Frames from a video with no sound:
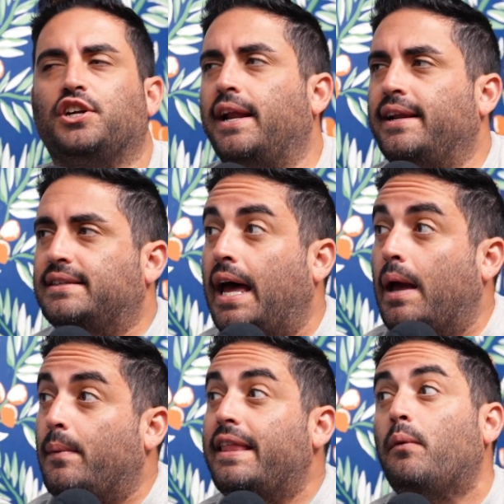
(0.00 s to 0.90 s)
at any
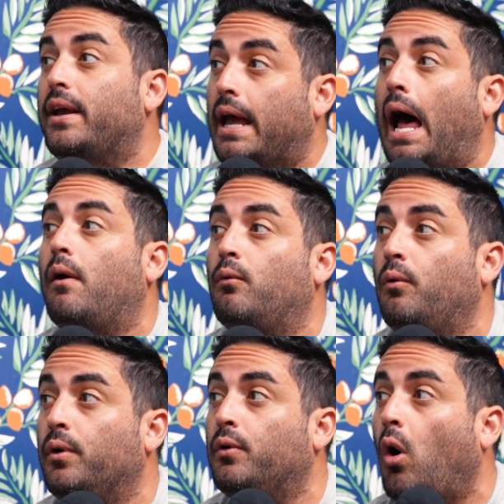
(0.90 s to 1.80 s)
time, and then we got what
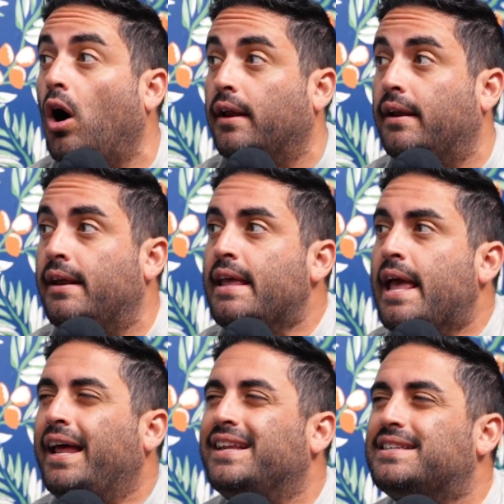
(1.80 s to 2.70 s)
we wanted. Yeah.
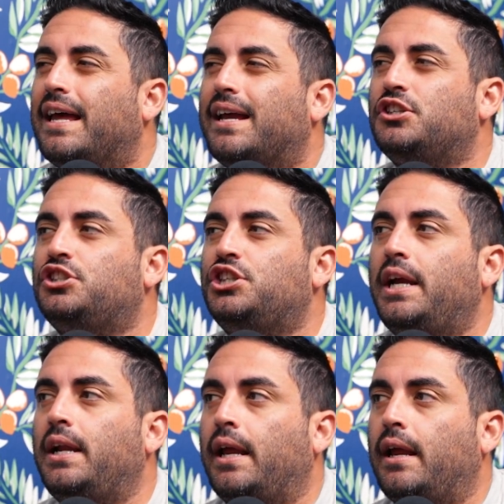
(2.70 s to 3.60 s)
And it's like a
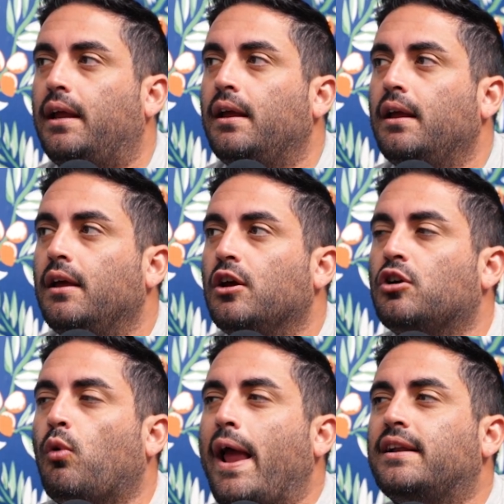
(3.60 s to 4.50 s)
genie
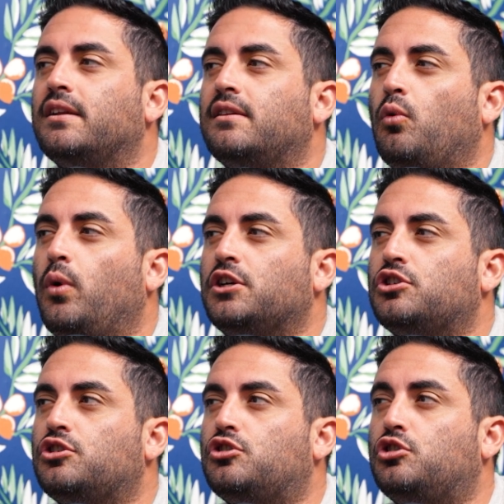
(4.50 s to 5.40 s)
granted the
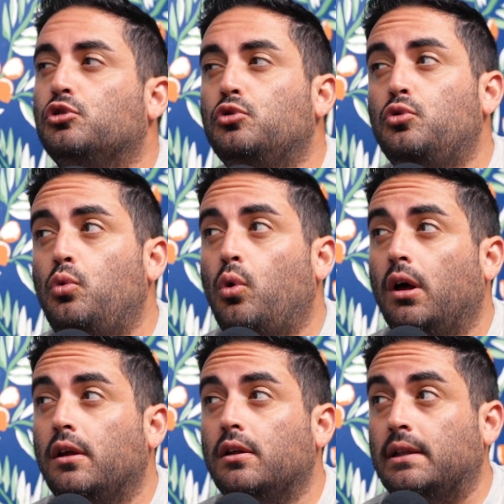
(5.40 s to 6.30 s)
wish to
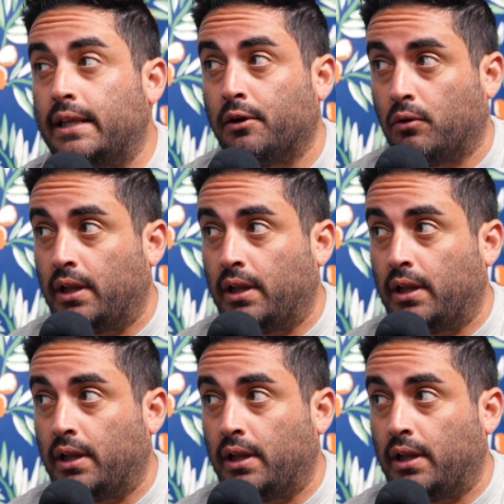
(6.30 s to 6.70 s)
literally.